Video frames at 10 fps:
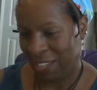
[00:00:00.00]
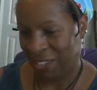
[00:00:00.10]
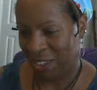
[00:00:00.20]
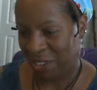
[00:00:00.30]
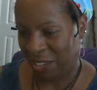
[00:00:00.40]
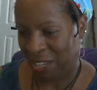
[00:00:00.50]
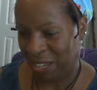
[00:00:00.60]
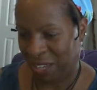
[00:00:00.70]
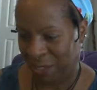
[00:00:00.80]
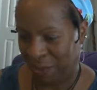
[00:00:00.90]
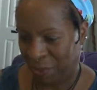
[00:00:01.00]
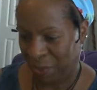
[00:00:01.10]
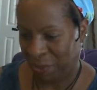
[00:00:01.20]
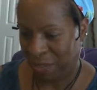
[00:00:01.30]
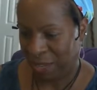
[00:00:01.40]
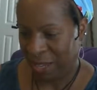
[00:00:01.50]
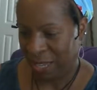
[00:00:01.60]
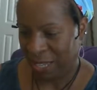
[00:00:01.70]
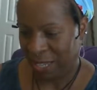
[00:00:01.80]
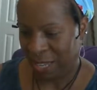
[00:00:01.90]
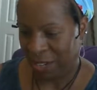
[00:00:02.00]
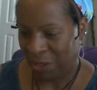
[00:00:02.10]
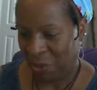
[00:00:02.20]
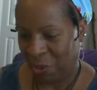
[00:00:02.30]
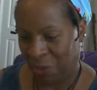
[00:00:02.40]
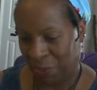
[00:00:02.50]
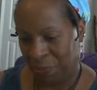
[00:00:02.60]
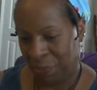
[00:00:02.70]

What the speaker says: It's all good. I think it's kind of cool.